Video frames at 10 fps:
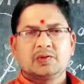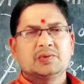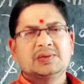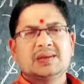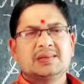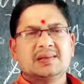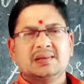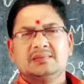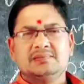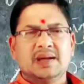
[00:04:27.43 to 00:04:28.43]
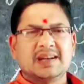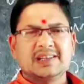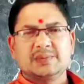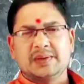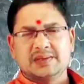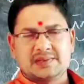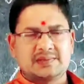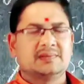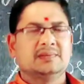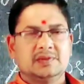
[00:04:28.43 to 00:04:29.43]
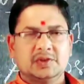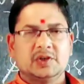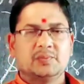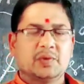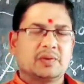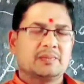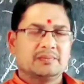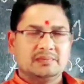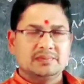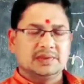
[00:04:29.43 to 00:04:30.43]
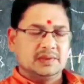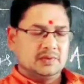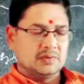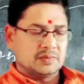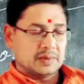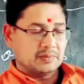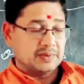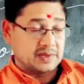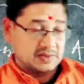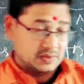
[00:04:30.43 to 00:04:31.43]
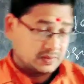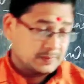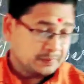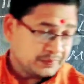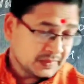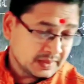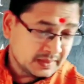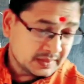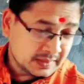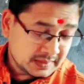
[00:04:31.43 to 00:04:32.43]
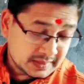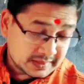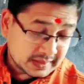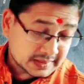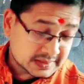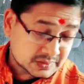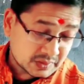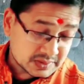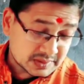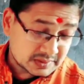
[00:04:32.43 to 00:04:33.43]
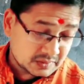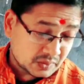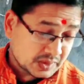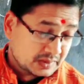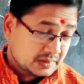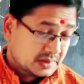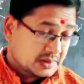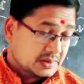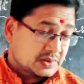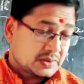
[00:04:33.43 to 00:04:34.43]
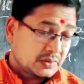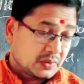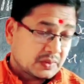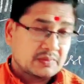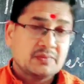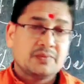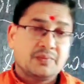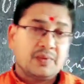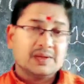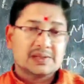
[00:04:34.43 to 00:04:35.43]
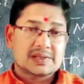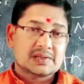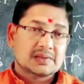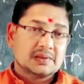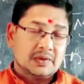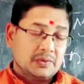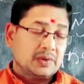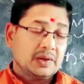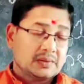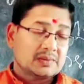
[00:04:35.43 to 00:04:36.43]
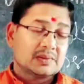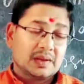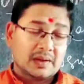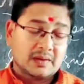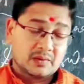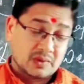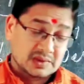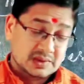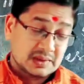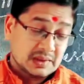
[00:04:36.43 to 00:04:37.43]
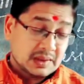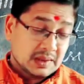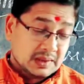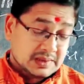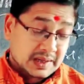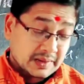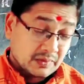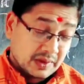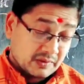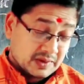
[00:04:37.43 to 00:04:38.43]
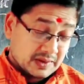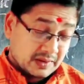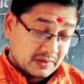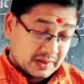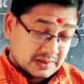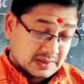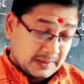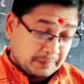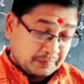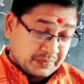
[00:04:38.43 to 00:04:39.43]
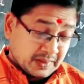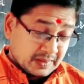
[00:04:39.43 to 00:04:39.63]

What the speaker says: So these are the arrangements done for, you know, Babu Birkishore. Next question. Okay, this is your first unit think it out question. Second unit. Now let us see.